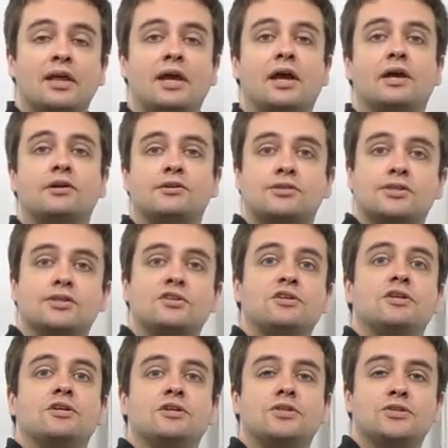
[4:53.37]
X
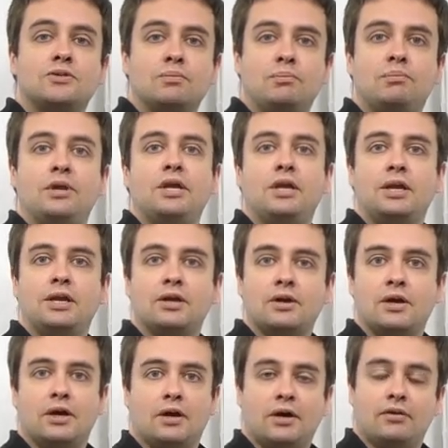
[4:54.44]
is made
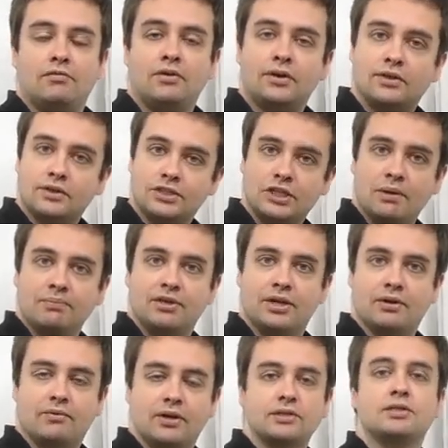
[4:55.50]
of
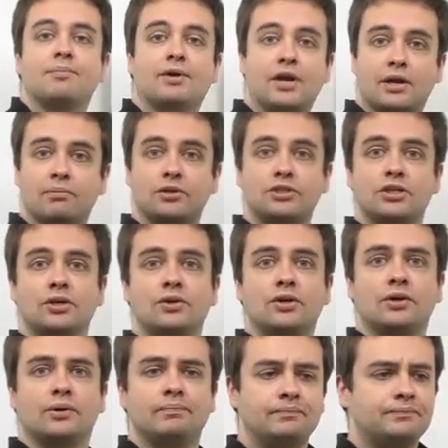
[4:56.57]
something, right? Some kind of
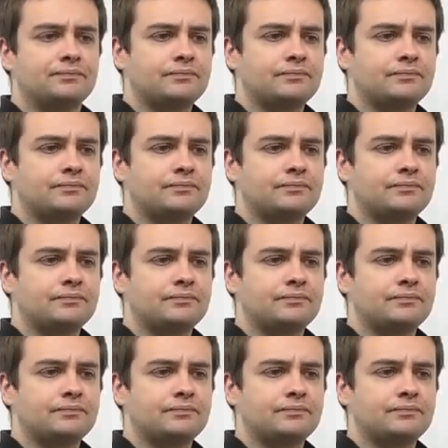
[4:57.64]
material.